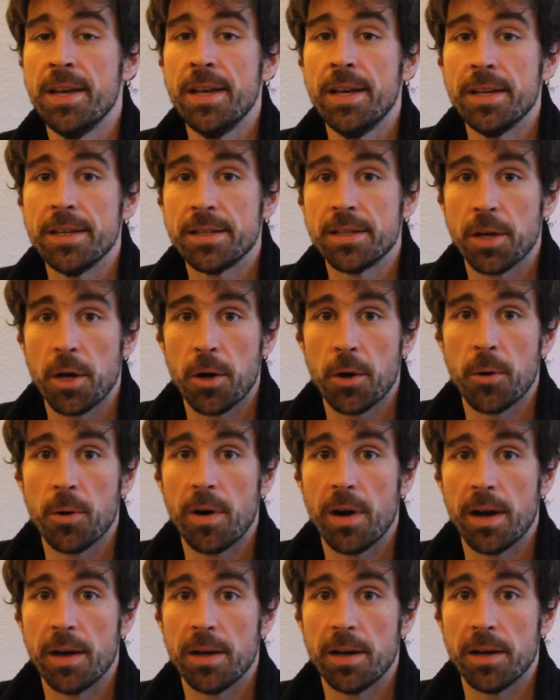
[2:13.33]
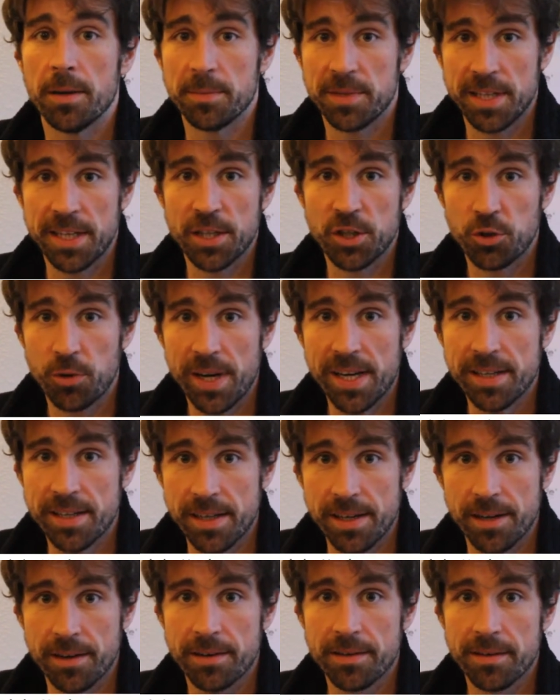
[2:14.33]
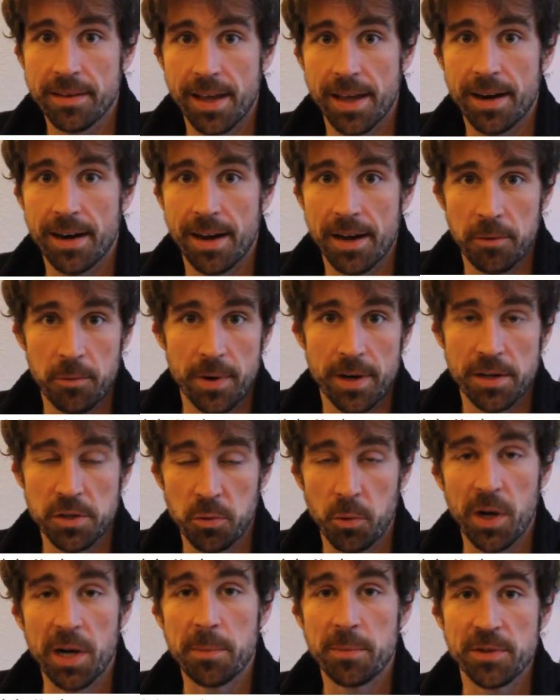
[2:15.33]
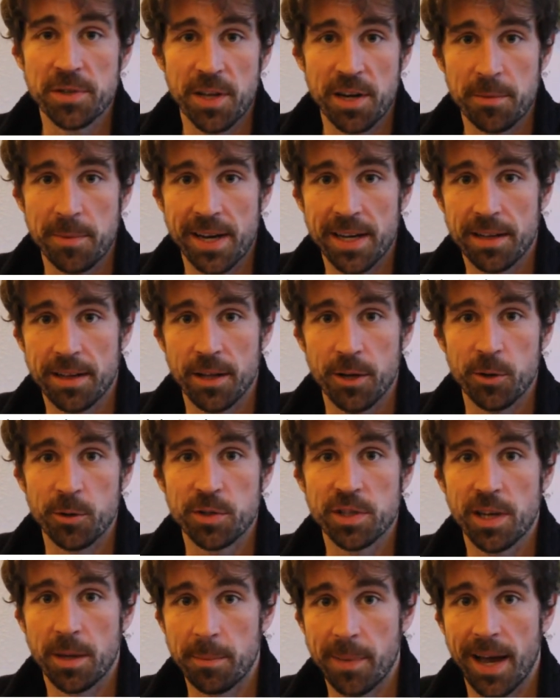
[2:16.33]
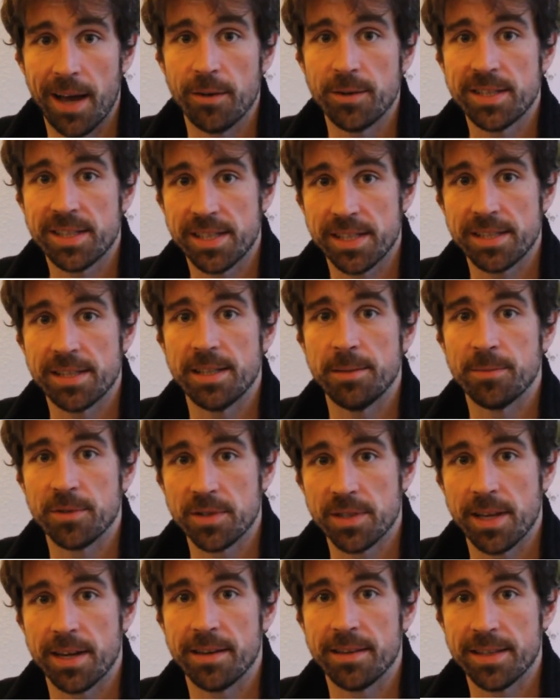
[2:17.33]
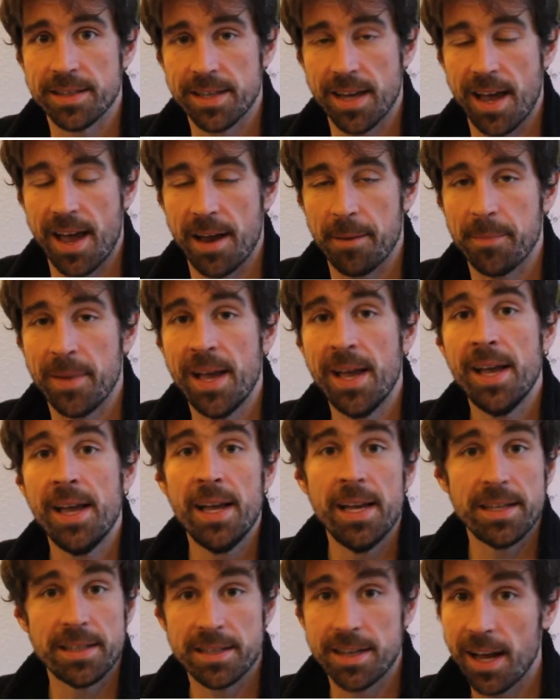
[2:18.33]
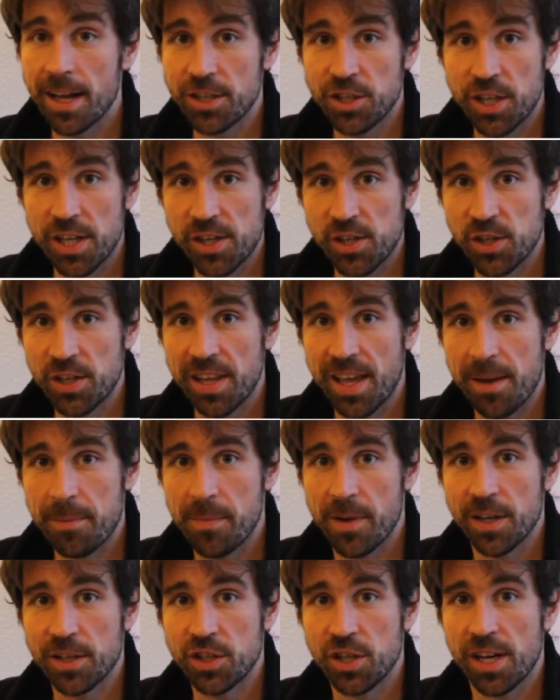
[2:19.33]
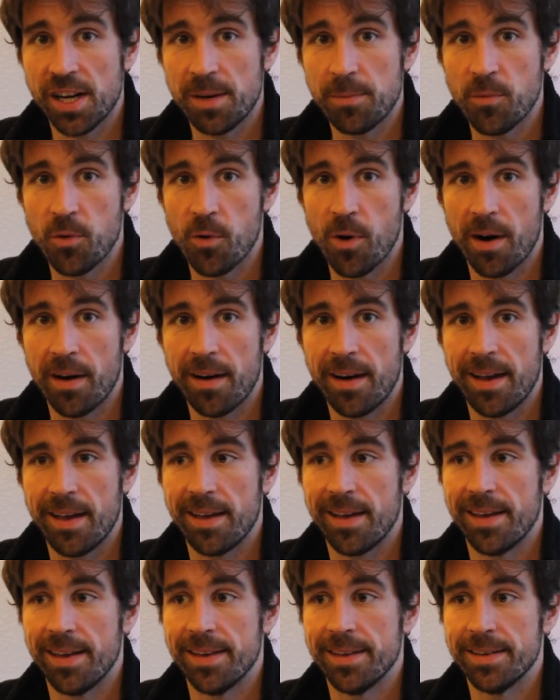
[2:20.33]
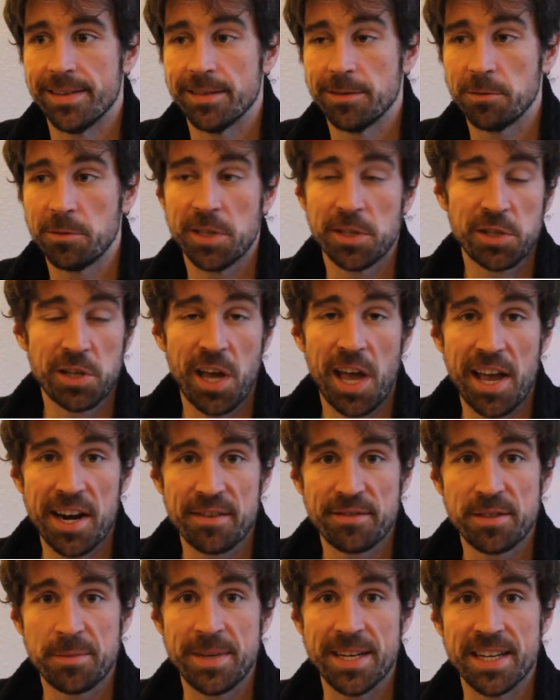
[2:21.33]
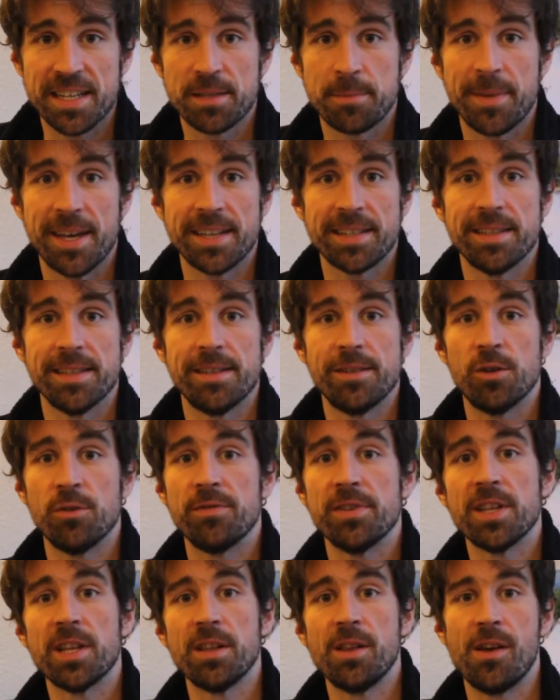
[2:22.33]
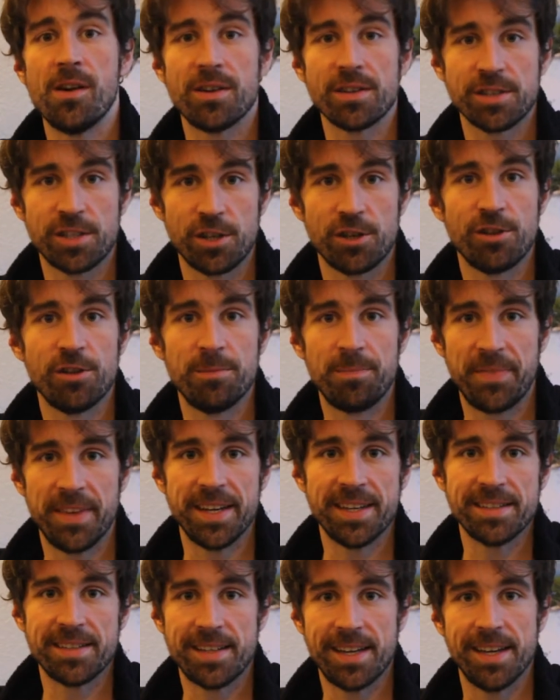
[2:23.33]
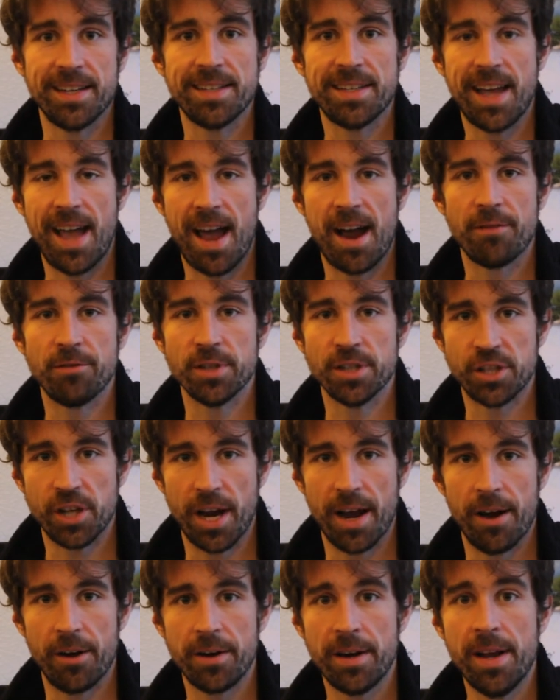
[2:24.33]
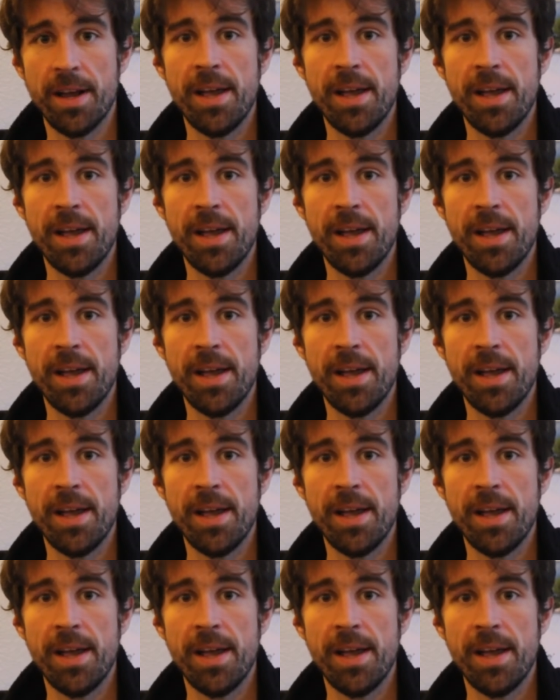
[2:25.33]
So I'm seeing a trend here that I wear 20% of my clothes about 60% of the time. It's not changing that much anymore, and that's kind of to be expected. Over the long term, things tend to average out